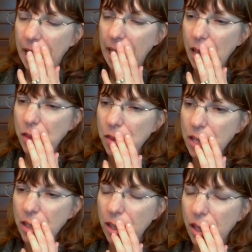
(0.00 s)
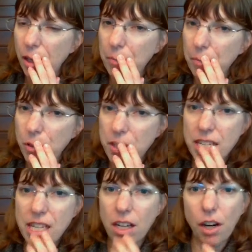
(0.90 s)
and I think,
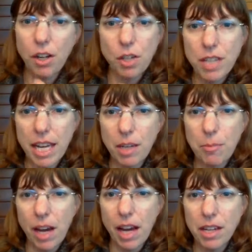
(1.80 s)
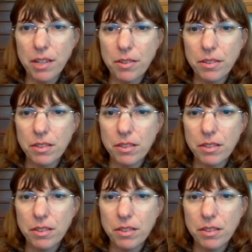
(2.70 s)
Christina, aren't you taking PIO?